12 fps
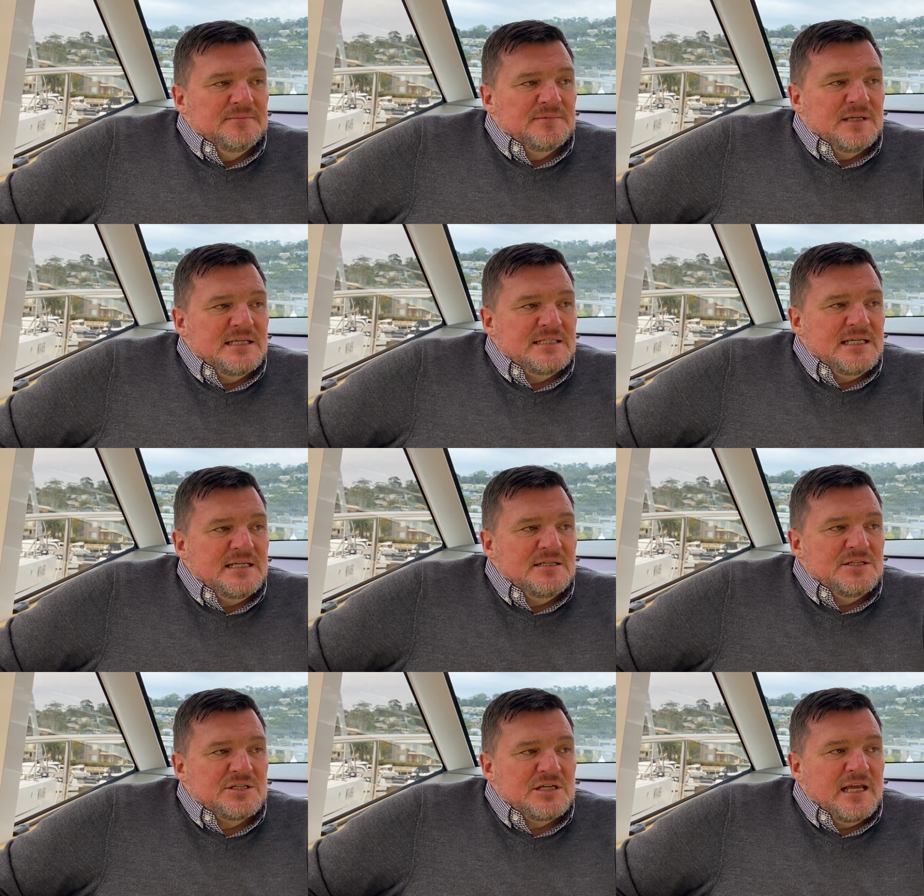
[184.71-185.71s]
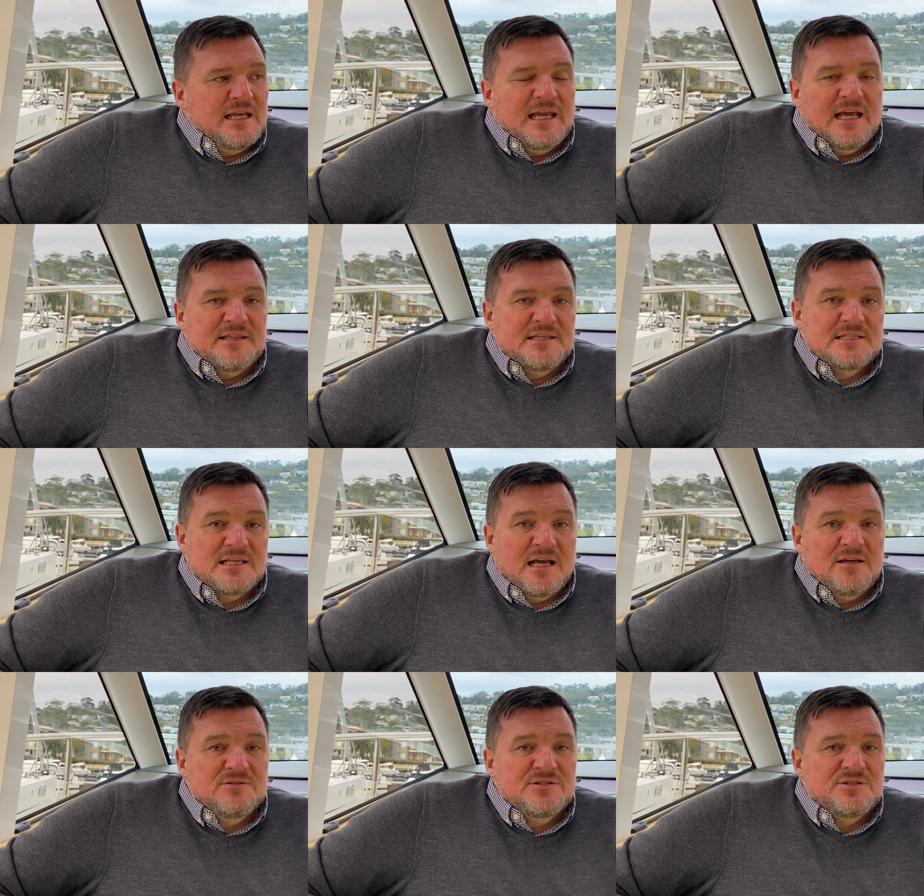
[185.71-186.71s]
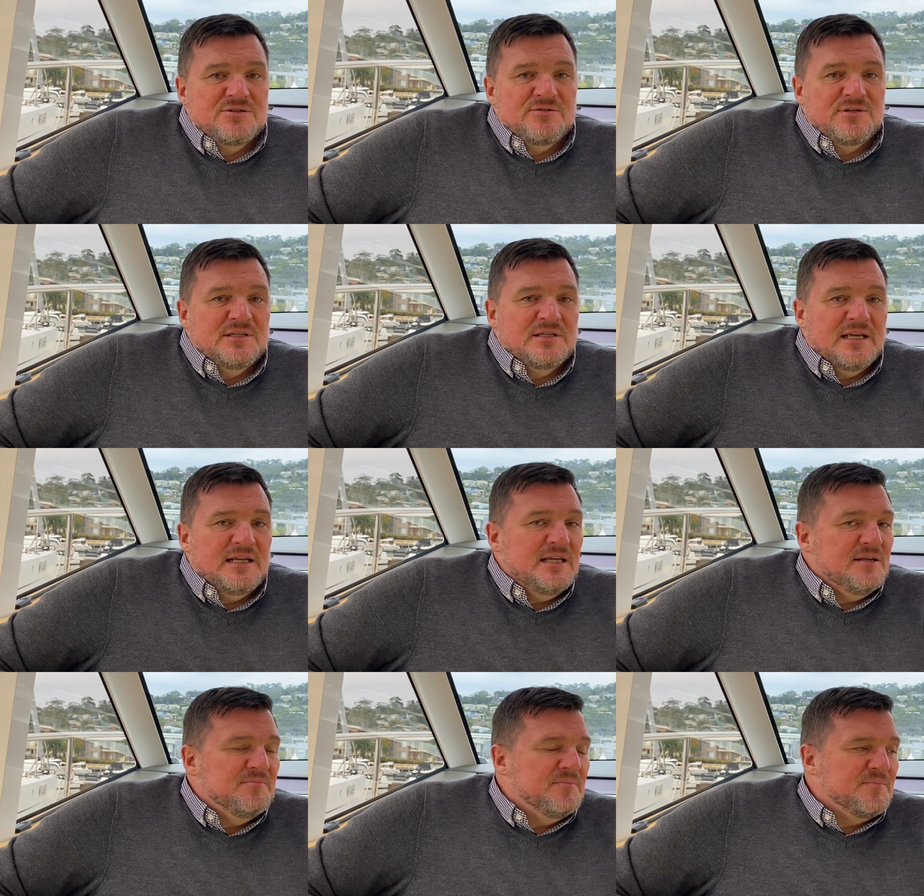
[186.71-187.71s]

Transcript: They didn't shake out the sails during any